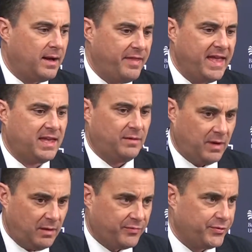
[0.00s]
they
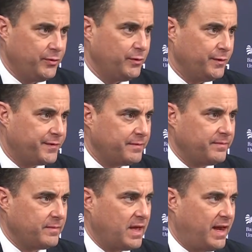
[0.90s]
can improve
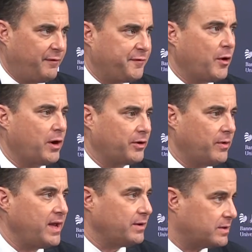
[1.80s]
at a far
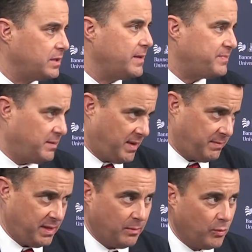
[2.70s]
greater clip,
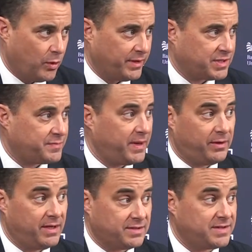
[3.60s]
maybe a more
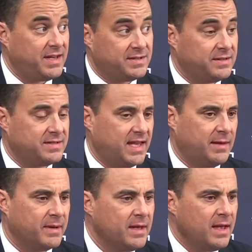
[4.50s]
experienced seasoned team.
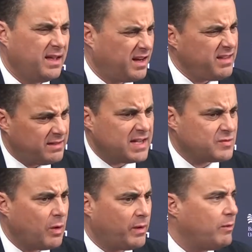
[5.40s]
And I think
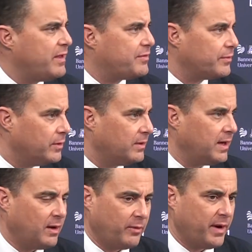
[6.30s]
that's what we went through.
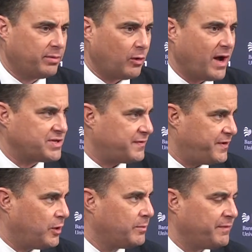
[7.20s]
We were able to watch
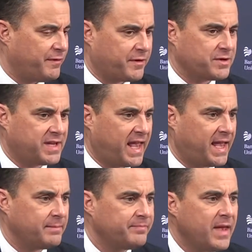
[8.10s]
film of the first
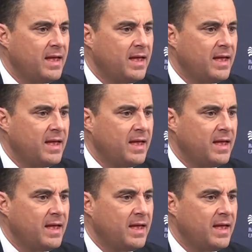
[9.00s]
game,